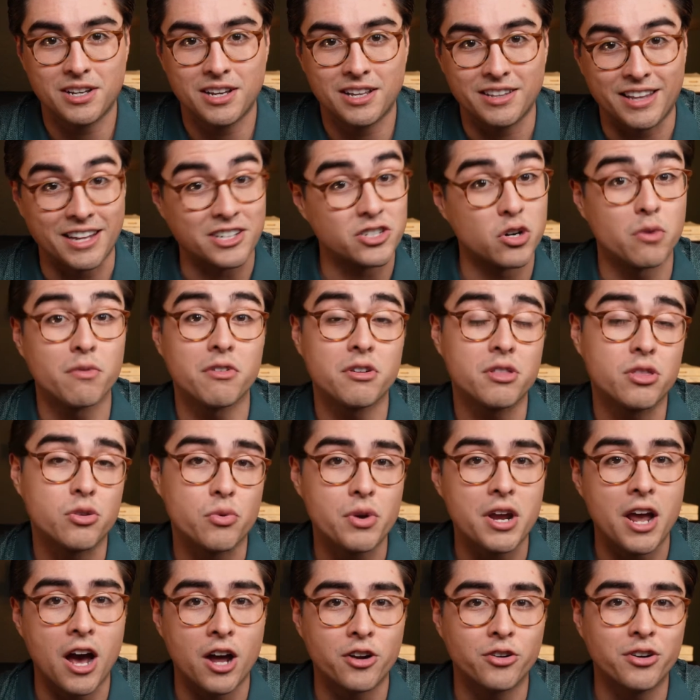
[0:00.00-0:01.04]
That's over
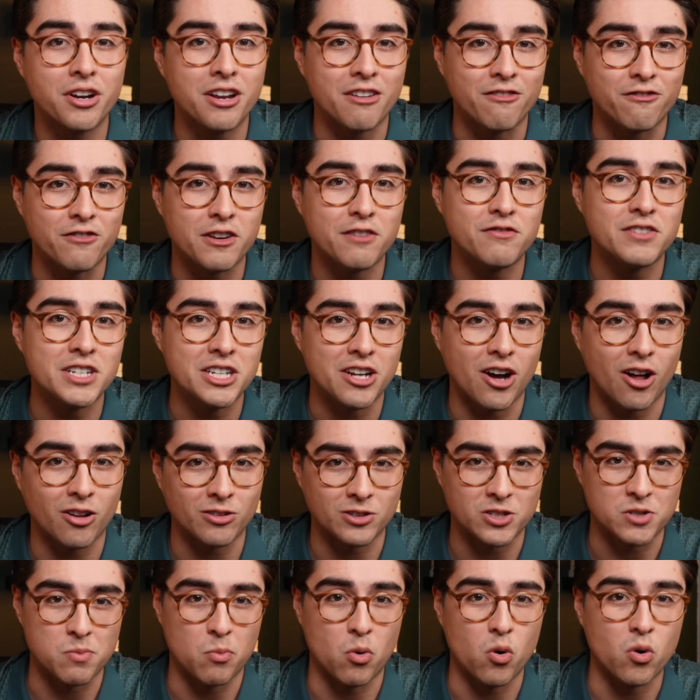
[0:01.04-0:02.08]

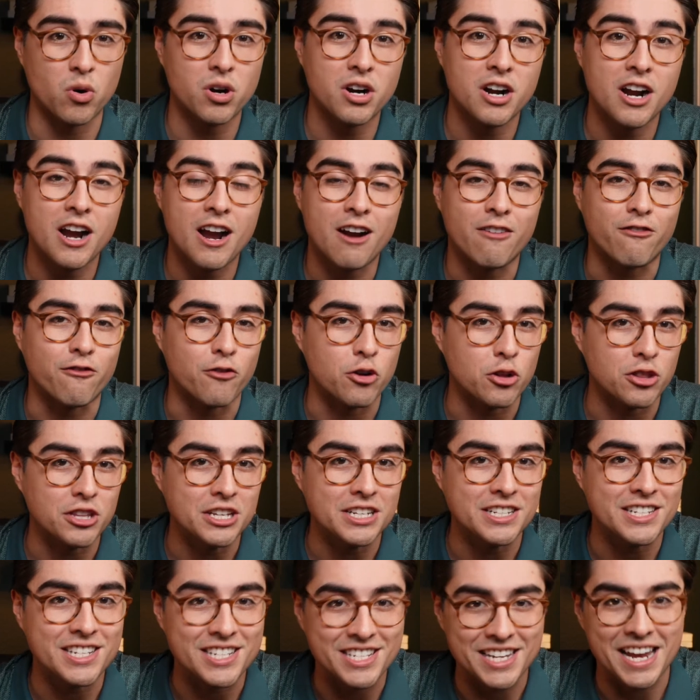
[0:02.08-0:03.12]
$350 more for the
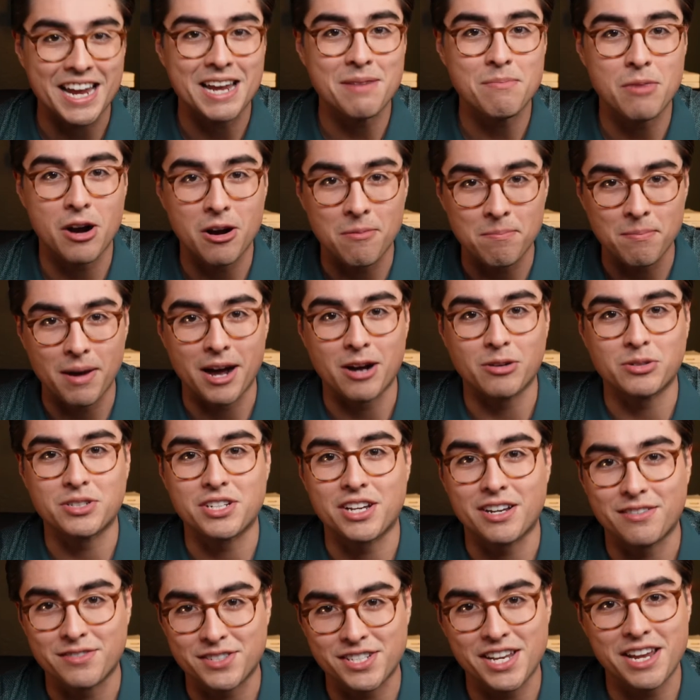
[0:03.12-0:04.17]
same amount
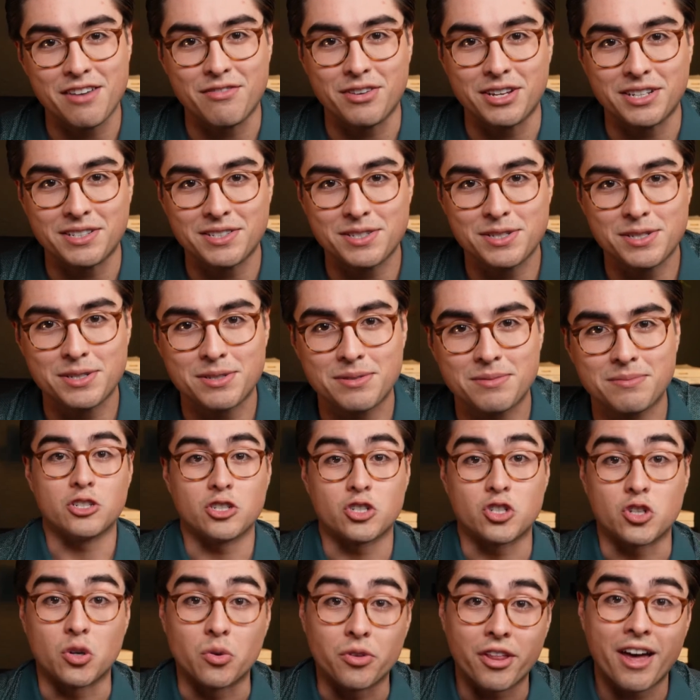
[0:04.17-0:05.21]
of savings.
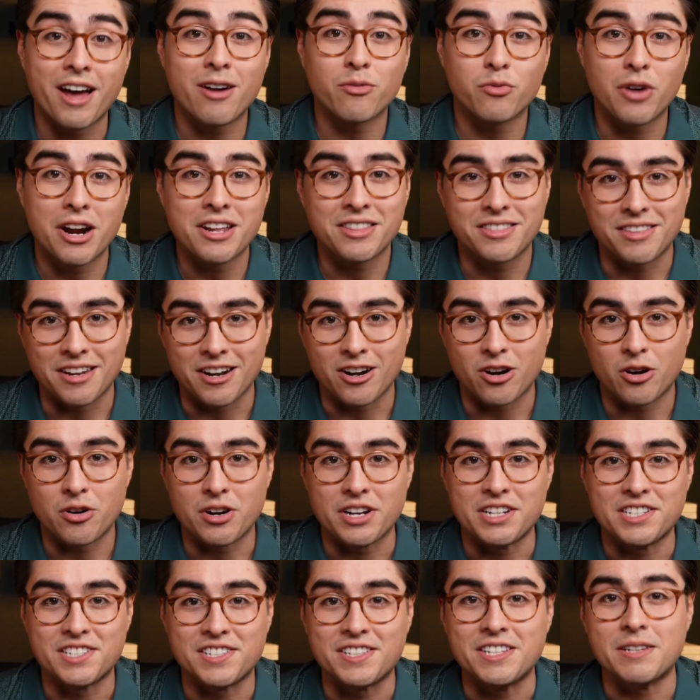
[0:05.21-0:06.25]
So that right there
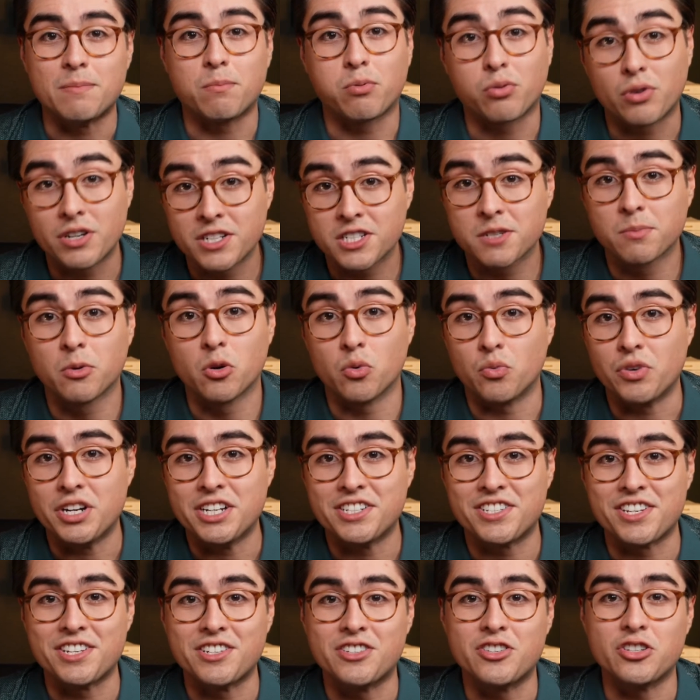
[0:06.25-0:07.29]
is the principal
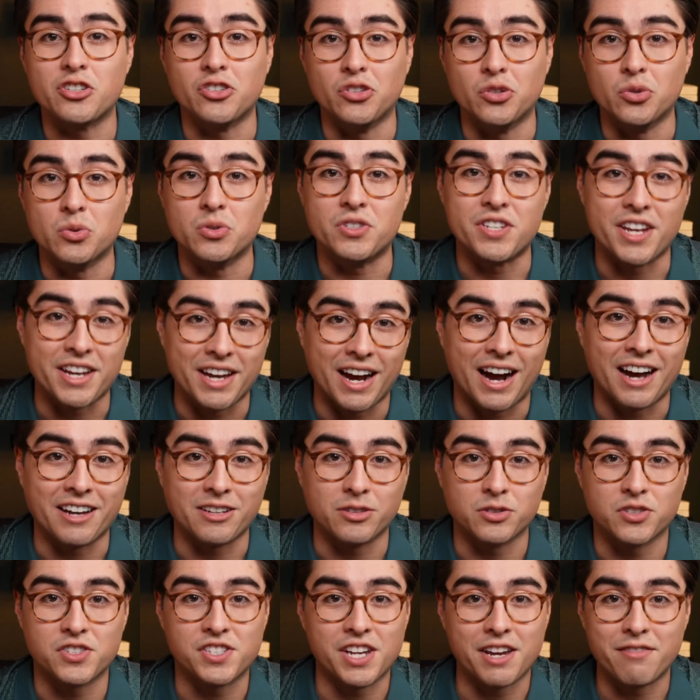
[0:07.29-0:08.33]
reason to use a high
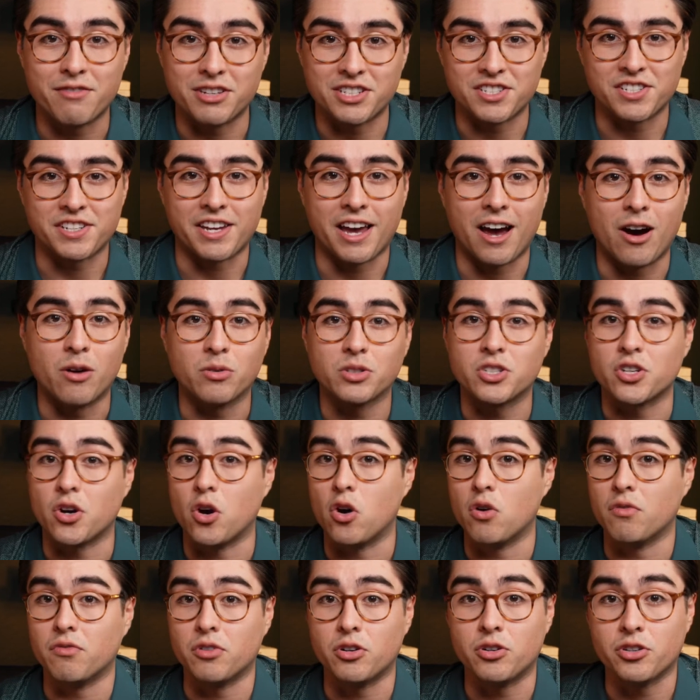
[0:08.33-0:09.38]
yield savings account
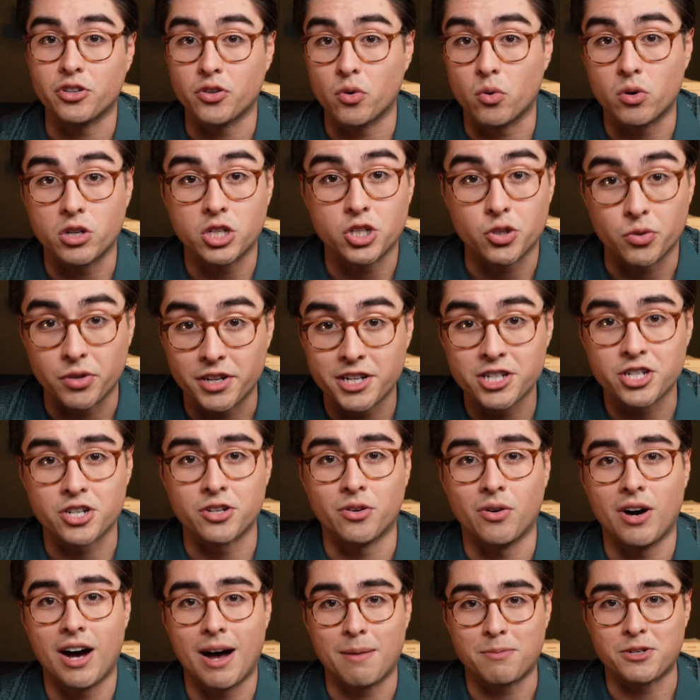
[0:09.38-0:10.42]
over your
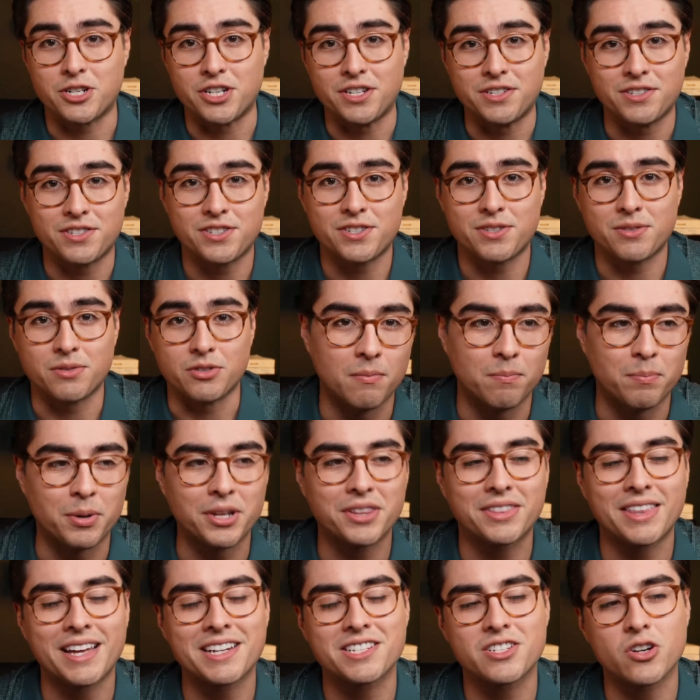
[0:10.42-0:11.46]
traditional options.
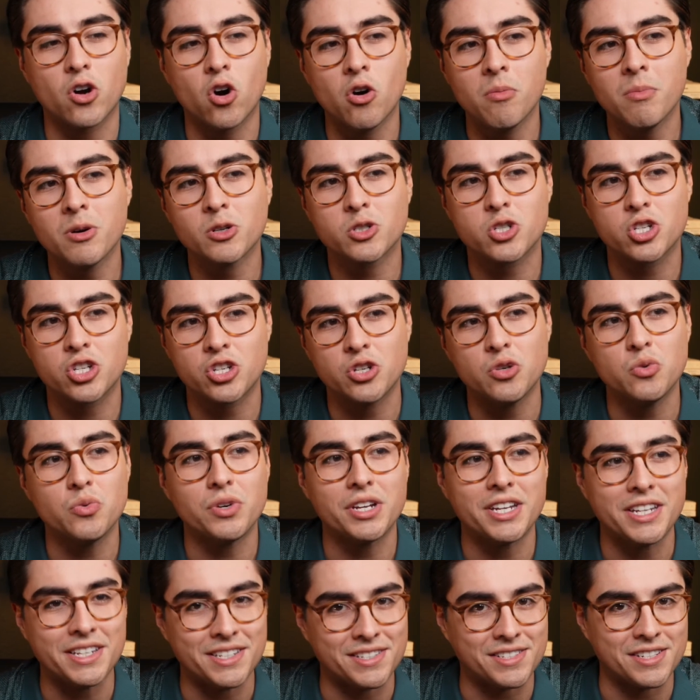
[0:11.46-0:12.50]
But that's almost too
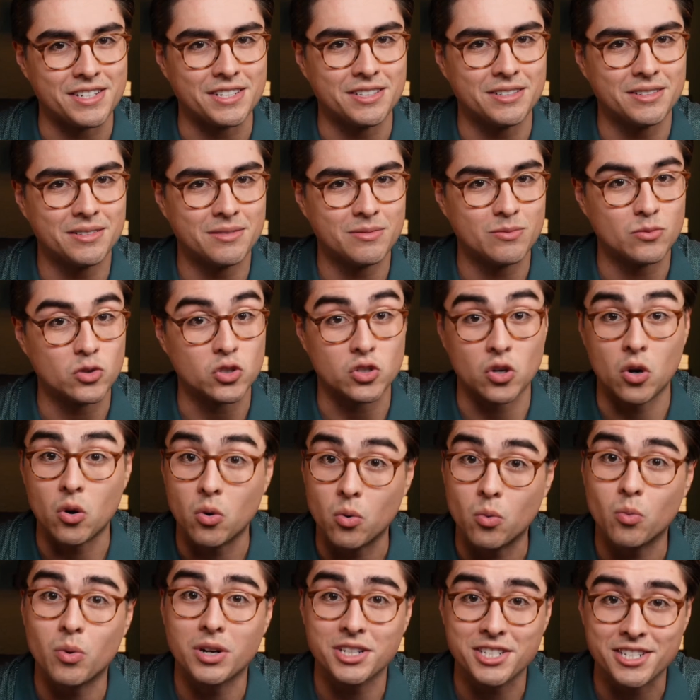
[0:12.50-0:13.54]
easy. So
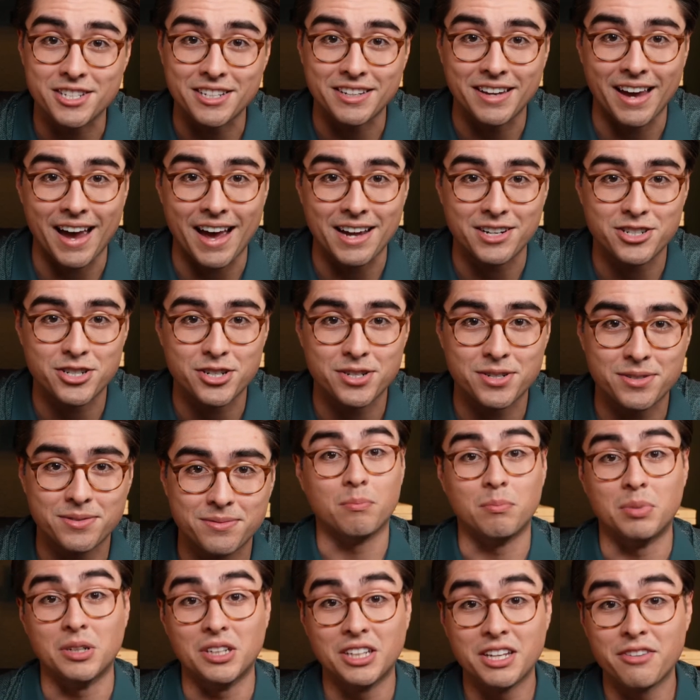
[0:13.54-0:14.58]
what's the catch?
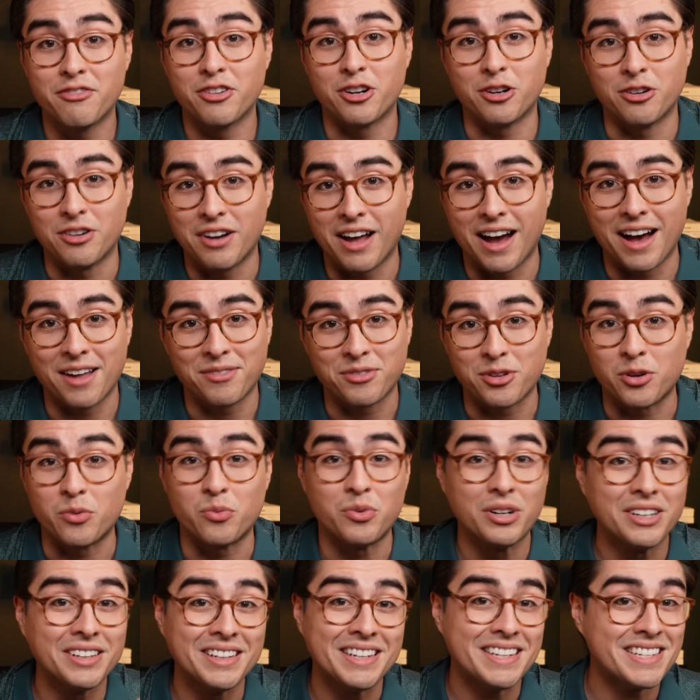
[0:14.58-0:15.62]
Believe it or not, there
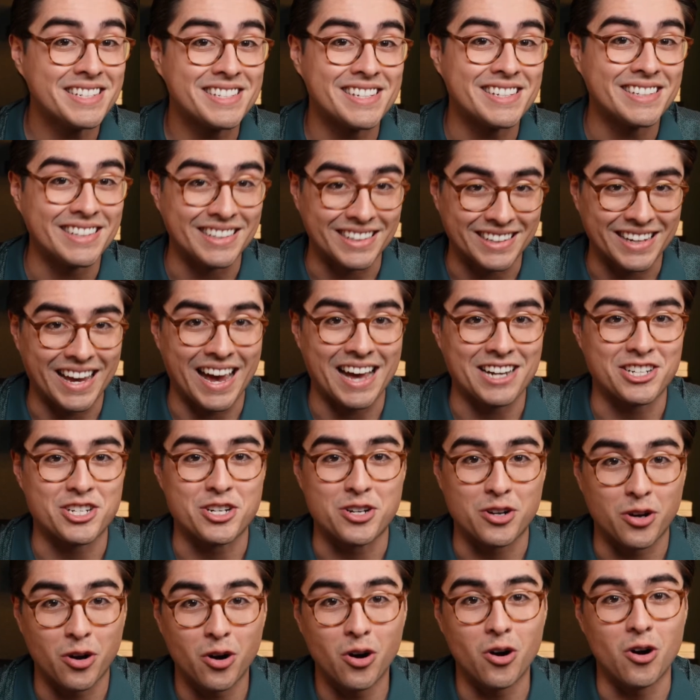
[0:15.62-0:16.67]
really isn't a catch
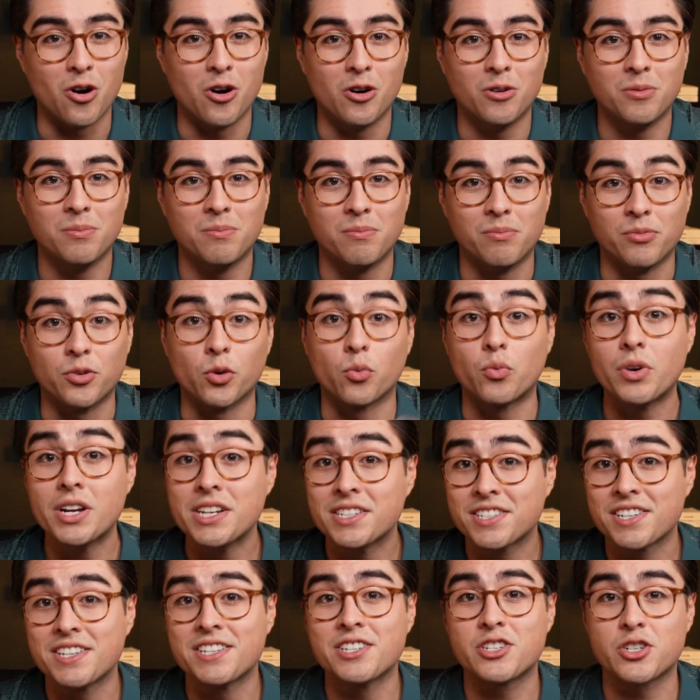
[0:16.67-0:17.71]
at all. The
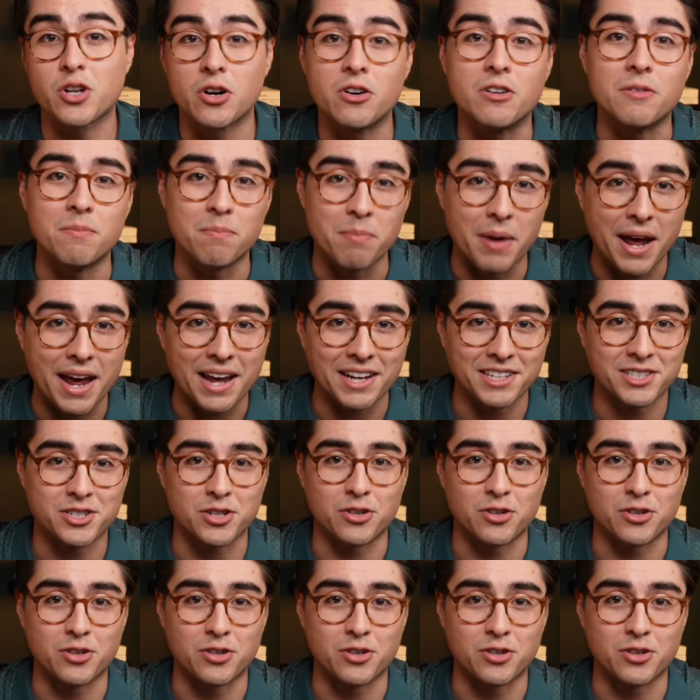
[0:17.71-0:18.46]
reason certain banks